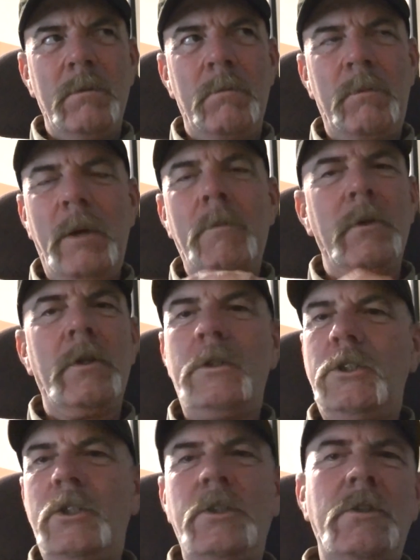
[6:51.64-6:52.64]
people
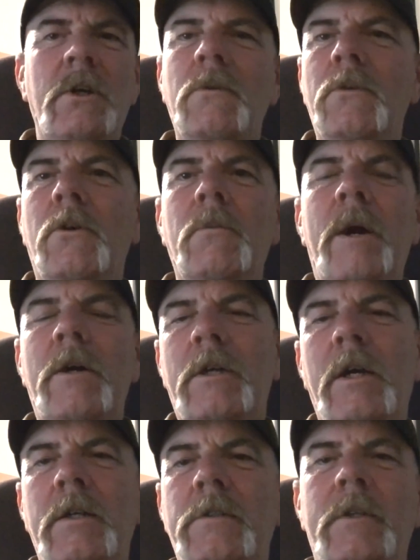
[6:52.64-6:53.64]
that just don't know about
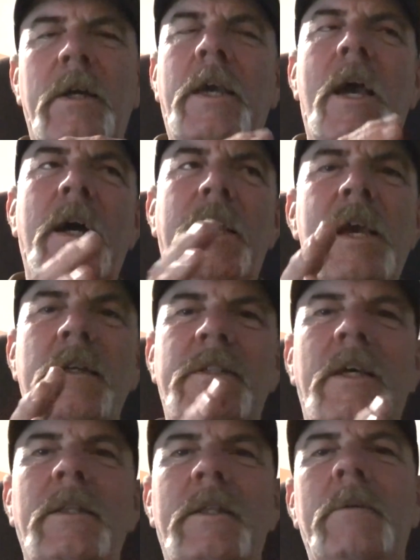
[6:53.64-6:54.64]
guns, I can't
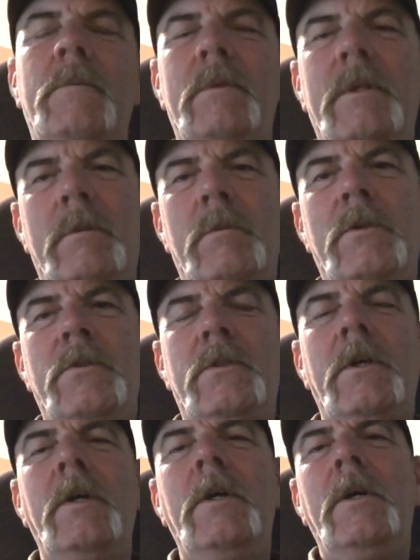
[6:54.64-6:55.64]
say liberals,
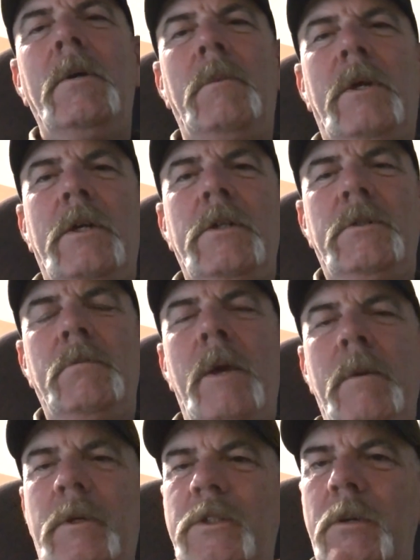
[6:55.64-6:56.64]
because
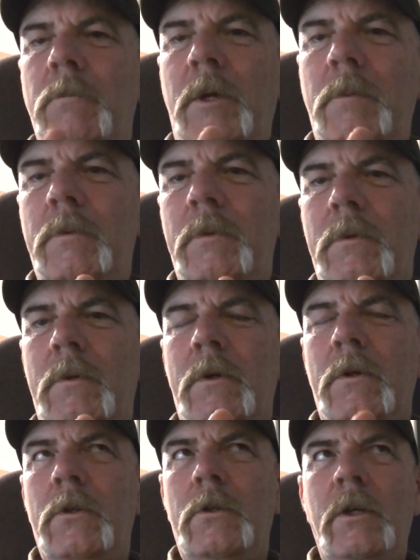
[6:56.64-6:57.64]
maybe some people are
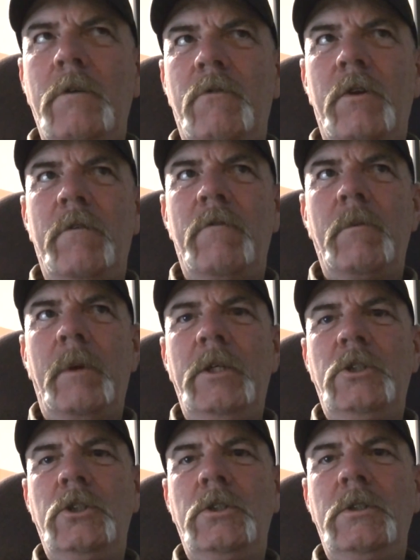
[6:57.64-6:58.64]
looking for
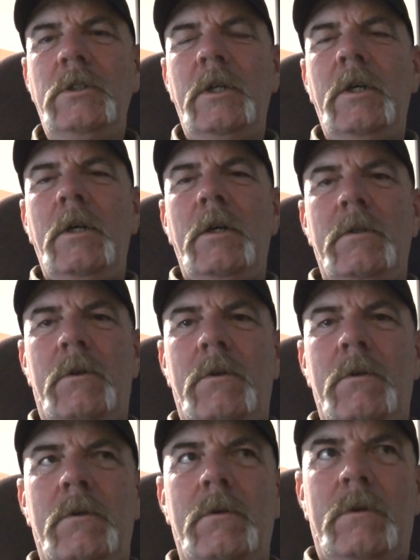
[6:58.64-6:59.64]
information
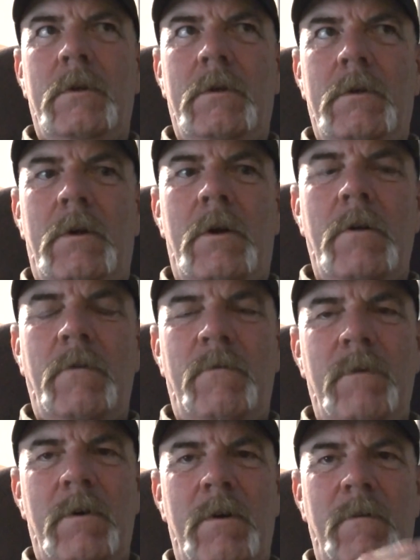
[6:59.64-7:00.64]
on
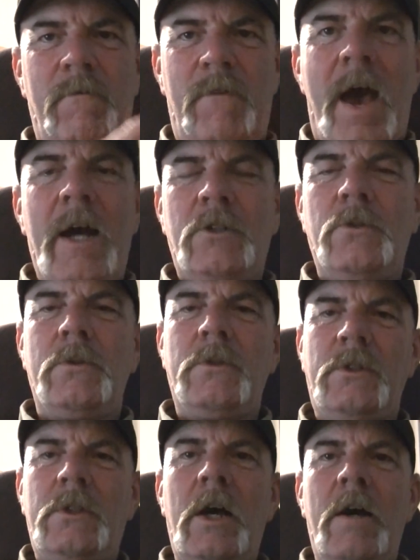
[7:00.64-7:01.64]
factual
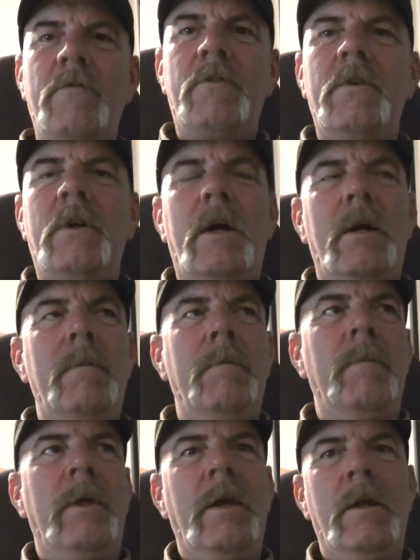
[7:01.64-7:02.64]
stuff,
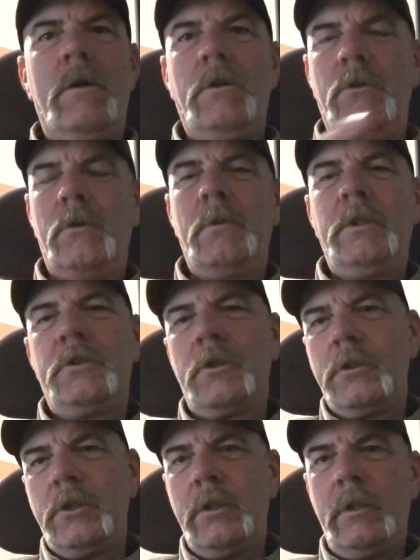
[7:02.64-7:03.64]
and are doing
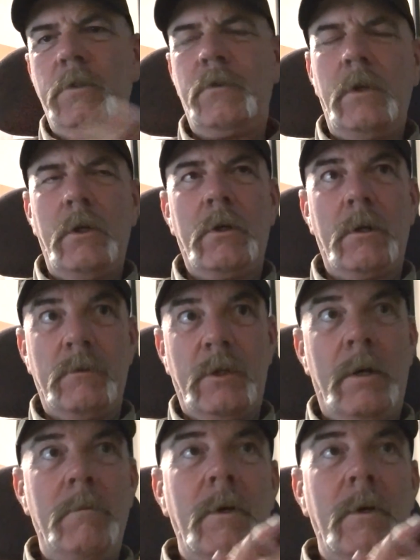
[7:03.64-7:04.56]
research, and this video comes out.